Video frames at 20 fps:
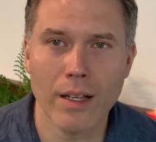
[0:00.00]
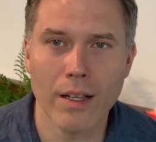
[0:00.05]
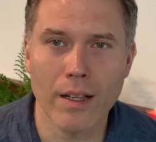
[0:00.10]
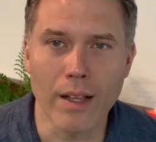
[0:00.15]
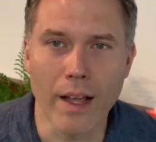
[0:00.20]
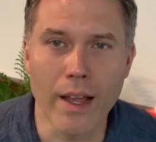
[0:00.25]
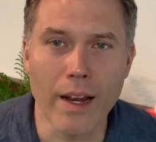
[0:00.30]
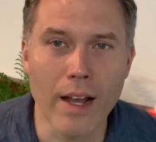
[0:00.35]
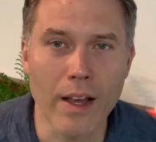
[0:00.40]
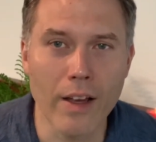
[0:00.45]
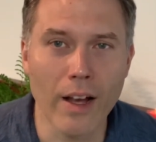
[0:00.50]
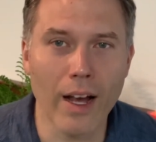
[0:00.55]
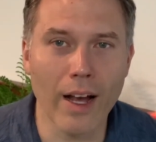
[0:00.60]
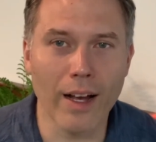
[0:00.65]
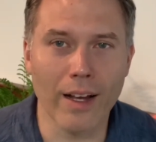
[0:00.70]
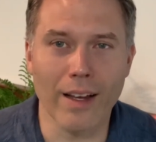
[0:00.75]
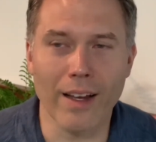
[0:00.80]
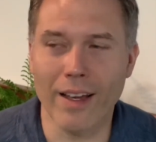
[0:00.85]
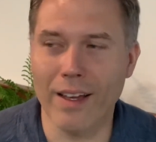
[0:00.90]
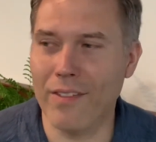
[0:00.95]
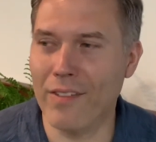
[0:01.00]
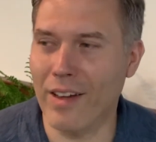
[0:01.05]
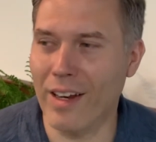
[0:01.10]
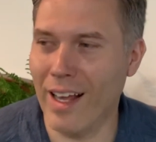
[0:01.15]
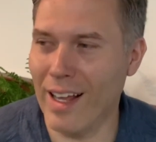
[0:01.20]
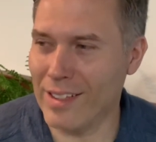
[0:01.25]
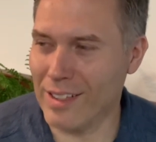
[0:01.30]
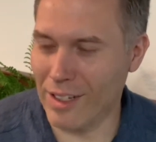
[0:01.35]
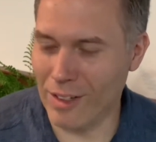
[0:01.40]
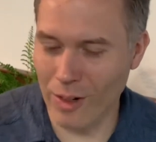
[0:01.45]
And I even
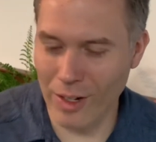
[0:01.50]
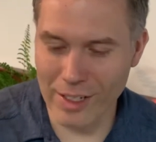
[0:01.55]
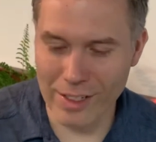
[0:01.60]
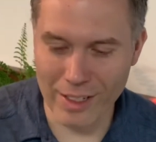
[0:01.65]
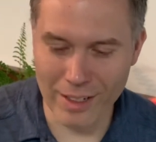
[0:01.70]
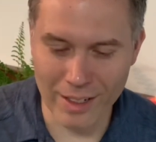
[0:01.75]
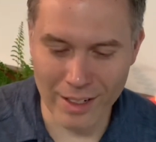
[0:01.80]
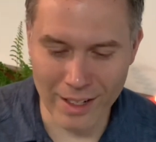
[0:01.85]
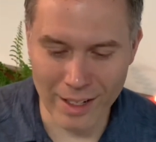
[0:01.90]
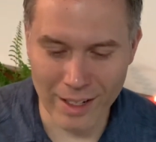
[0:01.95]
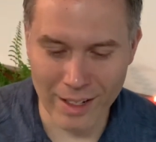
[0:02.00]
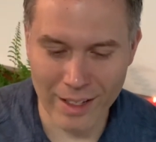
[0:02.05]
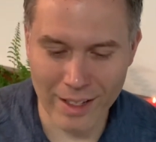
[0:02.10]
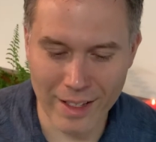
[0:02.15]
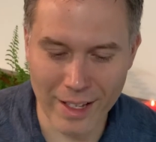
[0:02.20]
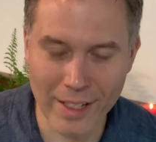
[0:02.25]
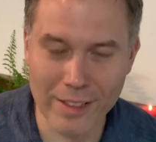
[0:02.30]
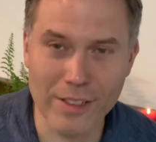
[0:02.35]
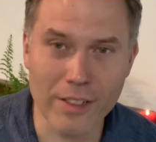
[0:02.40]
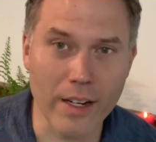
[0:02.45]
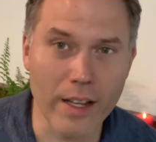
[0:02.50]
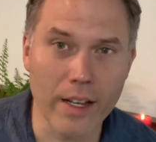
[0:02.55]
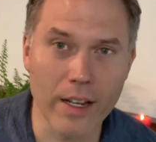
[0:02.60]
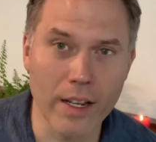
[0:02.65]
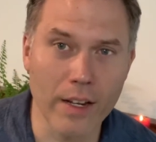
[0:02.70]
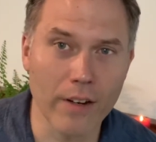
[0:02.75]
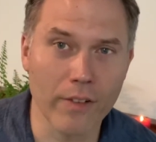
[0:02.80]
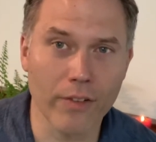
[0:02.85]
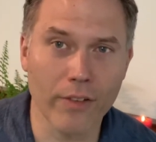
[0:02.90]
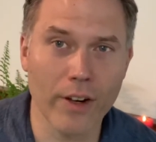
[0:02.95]
asked a question yesterday,
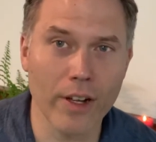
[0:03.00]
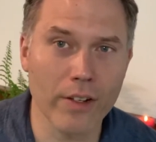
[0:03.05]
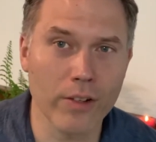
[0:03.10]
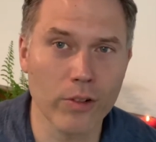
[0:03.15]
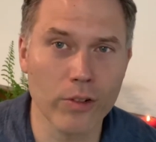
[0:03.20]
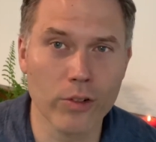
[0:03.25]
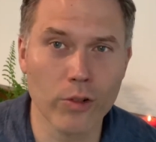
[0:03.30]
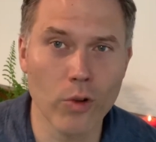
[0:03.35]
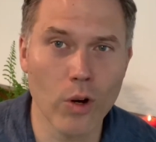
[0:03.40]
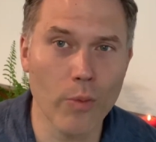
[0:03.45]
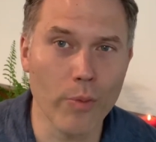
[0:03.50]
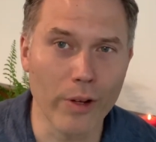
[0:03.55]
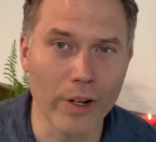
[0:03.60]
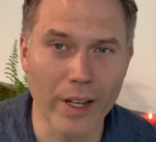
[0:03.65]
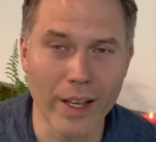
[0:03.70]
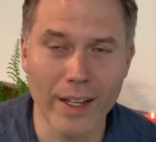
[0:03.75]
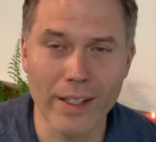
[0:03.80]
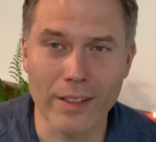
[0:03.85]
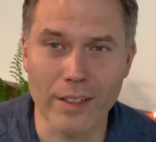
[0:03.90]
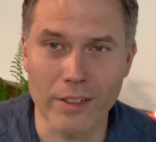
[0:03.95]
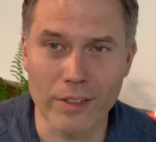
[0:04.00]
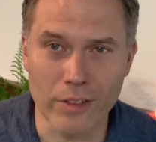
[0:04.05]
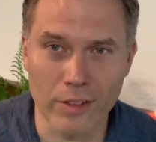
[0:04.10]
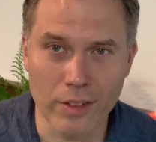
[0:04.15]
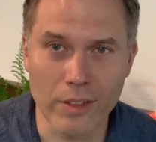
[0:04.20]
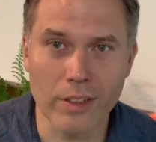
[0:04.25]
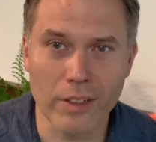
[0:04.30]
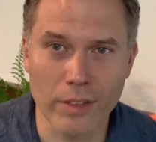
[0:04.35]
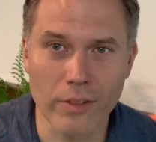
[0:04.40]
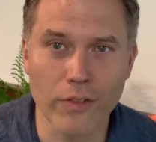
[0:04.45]
and a friend who grew up in England
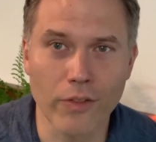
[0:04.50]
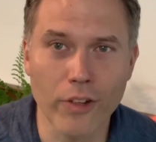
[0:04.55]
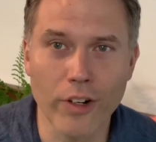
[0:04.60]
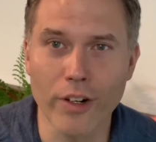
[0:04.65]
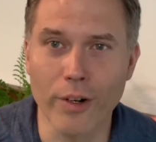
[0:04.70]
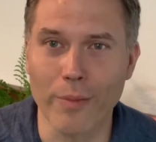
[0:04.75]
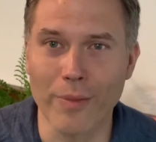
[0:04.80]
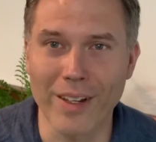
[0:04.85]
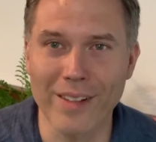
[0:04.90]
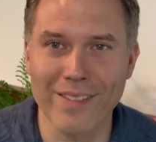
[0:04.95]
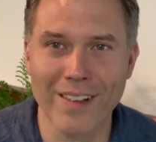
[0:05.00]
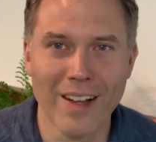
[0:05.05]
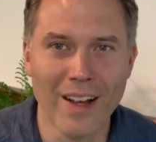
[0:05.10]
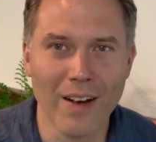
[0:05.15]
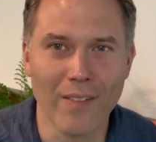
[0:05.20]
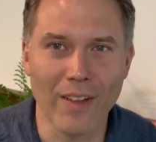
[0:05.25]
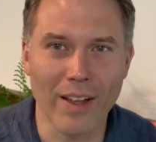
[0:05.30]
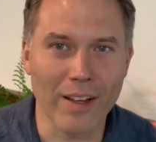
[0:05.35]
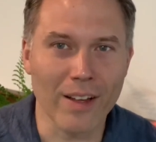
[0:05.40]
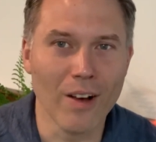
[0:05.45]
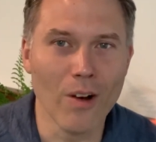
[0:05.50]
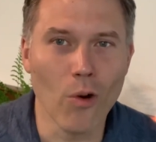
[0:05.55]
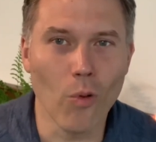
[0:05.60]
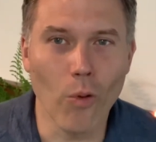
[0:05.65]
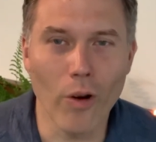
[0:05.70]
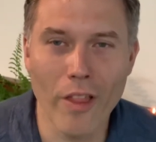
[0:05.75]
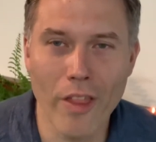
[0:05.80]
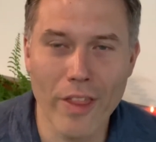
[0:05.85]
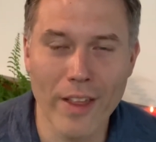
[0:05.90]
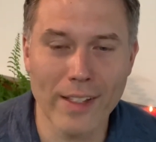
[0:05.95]
confirmed. Like,
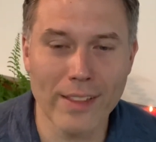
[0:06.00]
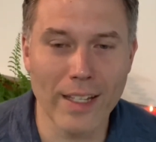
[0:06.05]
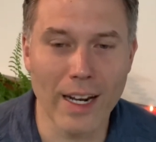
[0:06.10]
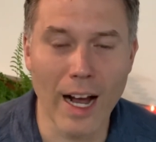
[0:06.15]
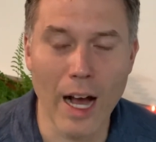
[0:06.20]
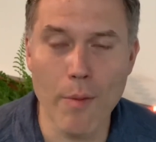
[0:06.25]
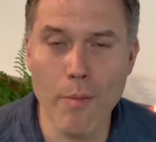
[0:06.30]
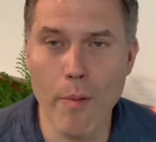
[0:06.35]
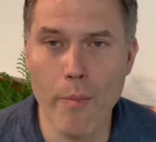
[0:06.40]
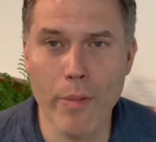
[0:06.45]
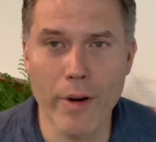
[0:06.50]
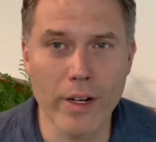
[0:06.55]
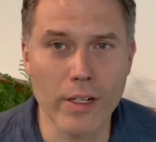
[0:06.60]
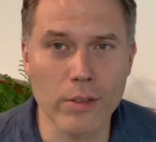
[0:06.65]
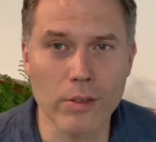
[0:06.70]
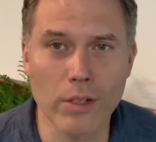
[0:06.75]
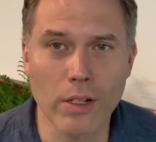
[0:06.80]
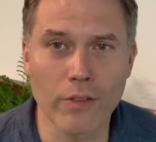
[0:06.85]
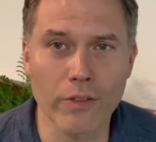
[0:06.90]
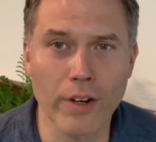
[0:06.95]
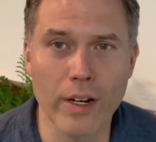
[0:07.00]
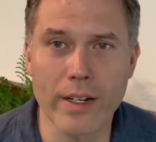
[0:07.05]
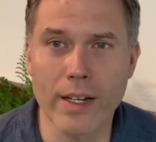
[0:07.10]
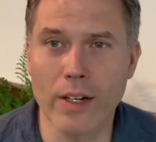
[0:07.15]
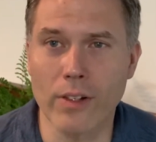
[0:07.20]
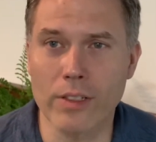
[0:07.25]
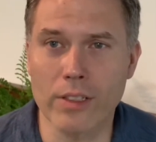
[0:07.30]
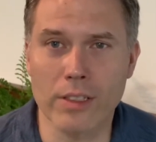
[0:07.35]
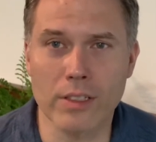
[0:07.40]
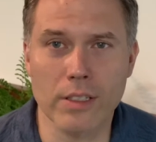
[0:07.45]
one of the things that I'm embarrassed of right now
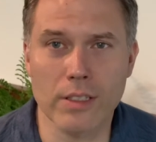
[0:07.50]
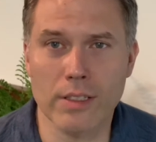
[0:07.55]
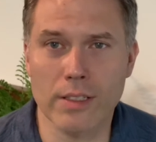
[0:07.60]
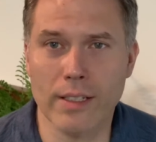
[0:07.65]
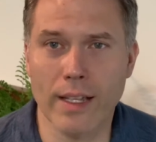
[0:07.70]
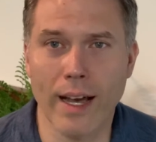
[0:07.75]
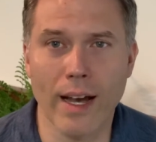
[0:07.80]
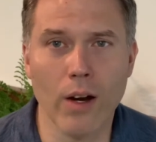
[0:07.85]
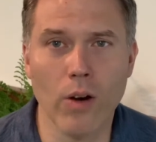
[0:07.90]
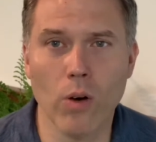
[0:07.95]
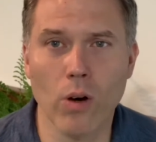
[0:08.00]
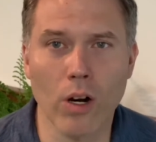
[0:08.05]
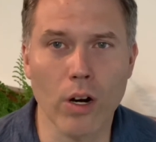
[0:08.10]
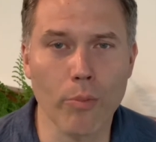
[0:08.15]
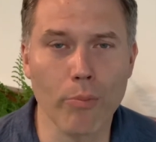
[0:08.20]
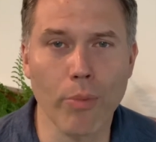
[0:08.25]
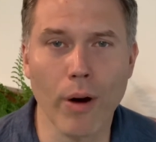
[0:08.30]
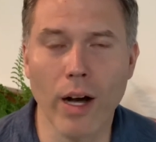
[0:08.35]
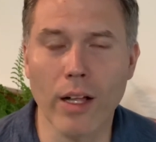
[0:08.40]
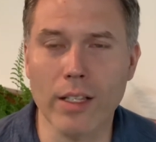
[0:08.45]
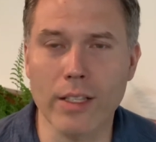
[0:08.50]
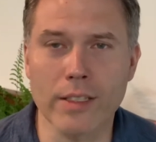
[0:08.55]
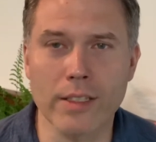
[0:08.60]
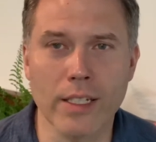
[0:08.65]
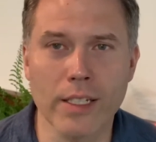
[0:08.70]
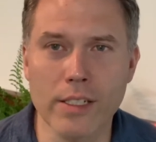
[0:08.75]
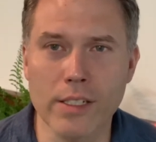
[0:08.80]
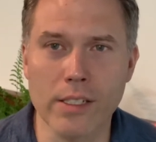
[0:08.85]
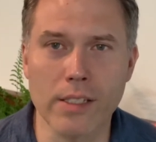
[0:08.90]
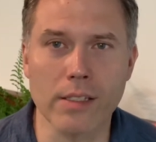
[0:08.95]
is just how our
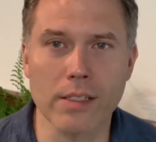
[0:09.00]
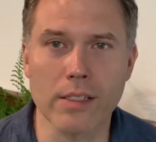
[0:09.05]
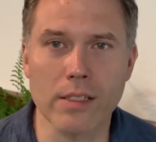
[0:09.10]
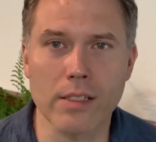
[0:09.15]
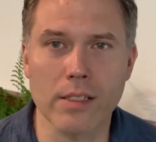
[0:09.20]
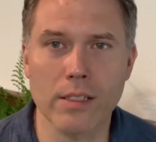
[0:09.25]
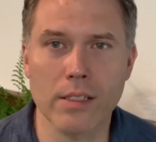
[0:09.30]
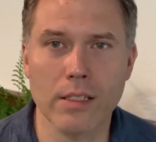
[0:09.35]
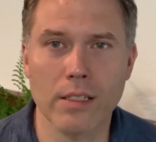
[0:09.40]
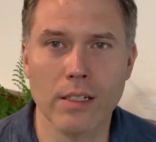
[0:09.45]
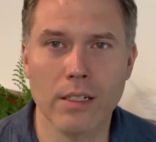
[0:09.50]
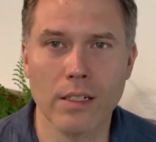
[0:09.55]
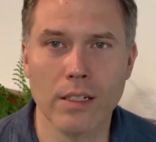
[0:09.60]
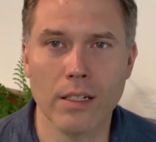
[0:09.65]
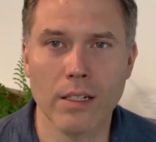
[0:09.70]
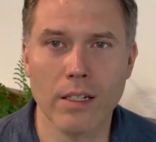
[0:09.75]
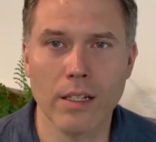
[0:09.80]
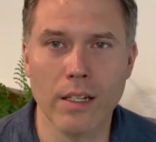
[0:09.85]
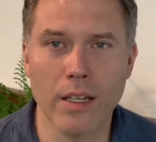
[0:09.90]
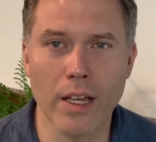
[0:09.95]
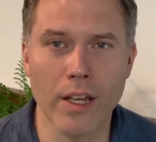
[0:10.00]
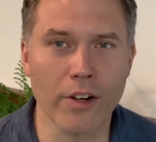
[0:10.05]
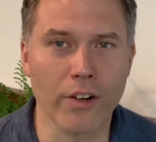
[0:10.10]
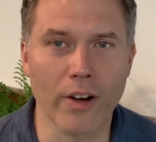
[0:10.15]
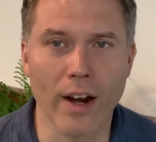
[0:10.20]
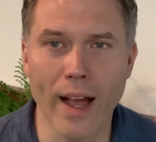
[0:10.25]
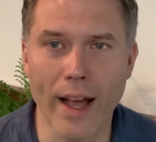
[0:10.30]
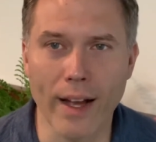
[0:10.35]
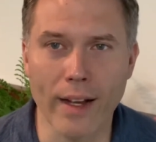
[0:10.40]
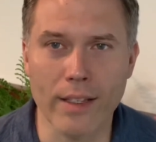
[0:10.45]
politicians
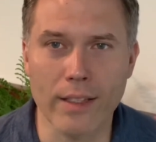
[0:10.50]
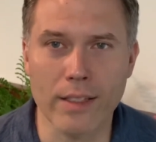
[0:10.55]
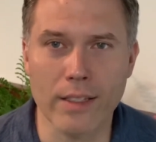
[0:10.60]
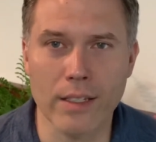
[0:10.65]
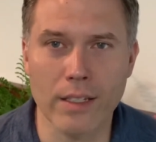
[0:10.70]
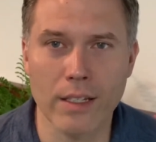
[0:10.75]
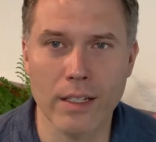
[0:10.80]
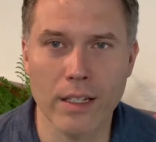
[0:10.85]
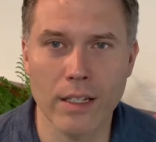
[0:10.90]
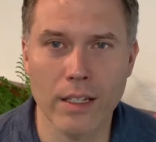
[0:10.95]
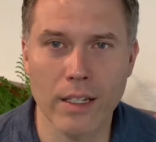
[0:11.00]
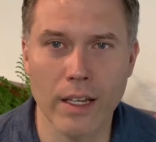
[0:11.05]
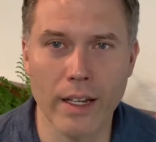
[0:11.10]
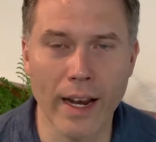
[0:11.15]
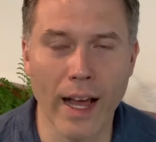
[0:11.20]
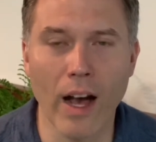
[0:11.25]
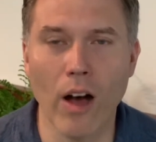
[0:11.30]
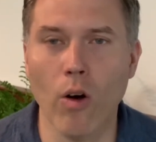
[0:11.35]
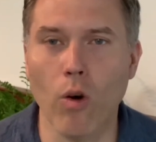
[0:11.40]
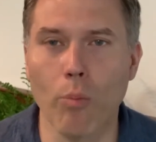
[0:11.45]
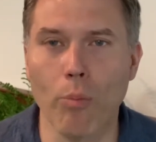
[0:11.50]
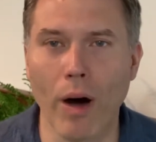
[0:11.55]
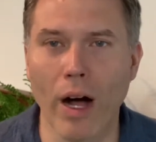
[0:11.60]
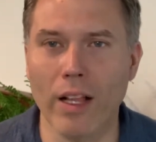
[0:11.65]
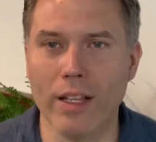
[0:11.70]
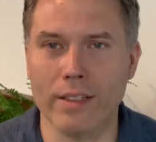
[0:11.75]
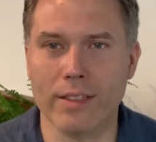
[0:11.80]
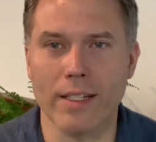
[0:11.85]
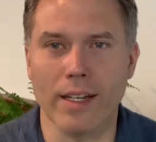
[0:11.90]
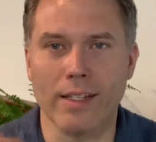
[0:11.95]
interact and how
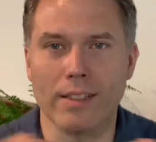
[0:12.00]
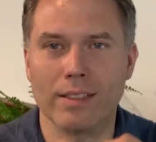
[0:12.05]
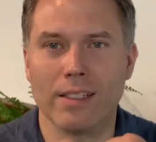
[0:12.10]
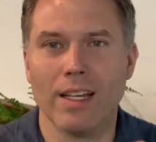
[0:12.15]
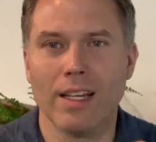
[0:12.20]
politics